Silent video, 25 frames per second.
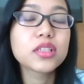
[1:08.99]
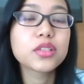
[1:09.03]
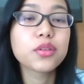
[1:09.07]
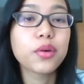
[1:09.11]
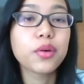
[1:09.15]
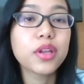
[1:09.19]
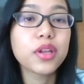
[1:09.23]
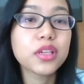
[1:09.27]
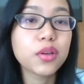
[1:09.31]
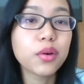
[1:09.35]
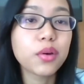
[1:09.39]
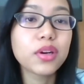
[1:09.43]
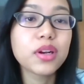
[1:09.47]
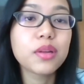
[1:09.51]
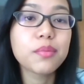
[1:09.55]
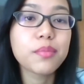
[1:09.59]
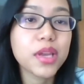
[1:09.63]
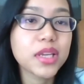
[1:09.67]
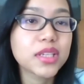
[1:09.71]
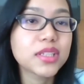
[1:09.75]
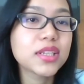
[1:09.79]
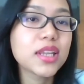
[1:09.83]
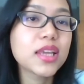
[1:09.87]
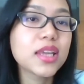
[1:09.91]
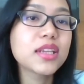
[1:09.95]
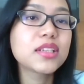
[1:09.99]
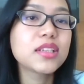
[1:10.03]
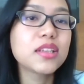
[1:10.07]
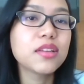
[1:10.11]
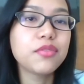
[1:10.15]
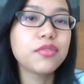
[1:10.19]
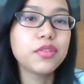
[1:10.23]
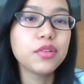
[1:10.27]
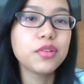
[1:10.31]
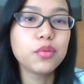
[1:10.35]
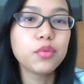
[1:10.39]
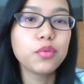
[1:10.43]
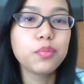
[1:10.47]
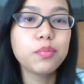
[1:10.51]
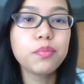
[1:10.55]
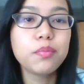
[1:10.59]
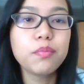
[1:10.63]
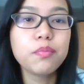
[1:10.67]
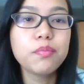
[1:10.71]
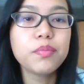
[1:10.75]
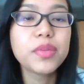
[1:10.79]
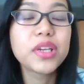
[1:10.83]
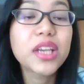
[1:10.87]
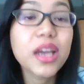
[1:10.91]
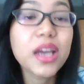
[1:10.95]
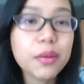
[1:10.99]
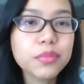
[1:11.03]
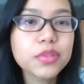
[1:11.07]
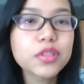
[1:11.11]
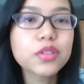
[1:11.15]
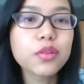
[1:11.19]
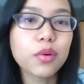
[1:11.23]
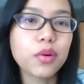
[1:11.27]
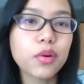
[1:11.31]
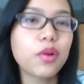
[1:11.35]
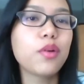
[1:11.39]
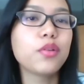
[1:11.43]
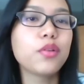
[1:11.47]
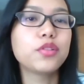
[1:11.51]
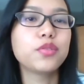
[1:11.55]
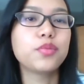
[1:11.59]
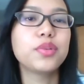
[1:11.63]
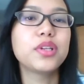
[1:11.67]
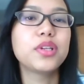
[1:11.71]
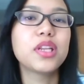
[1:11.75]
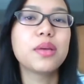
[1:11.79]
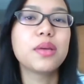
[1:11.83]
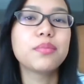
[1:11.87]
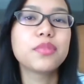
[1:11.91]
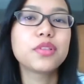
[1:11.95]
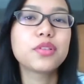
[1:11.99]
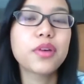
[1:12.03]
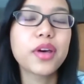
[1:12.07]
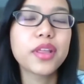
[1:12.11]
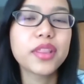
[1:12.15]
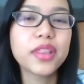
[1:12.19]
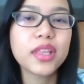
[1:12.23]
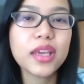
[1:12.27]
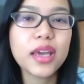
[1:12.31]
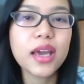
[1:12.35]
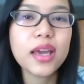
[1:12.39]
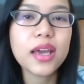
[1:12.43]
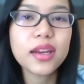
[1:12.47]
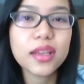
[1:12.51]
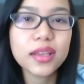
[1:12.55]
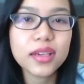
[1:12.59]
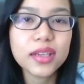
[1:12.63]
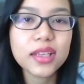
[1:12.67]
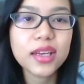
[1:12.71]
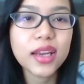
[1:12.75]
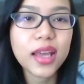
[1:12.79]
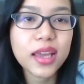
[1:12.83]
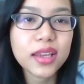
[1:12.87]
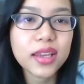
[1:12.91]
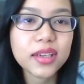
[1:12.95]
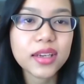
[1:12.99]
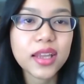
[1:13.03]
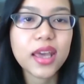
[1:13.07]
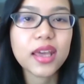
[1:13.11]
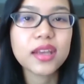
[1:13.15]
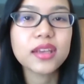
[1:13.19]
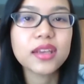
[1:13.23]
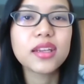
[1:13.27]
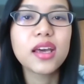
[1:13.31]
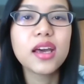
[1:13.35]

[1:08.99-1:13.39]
So it only makes sense if you become so close with them. So I think I really like that.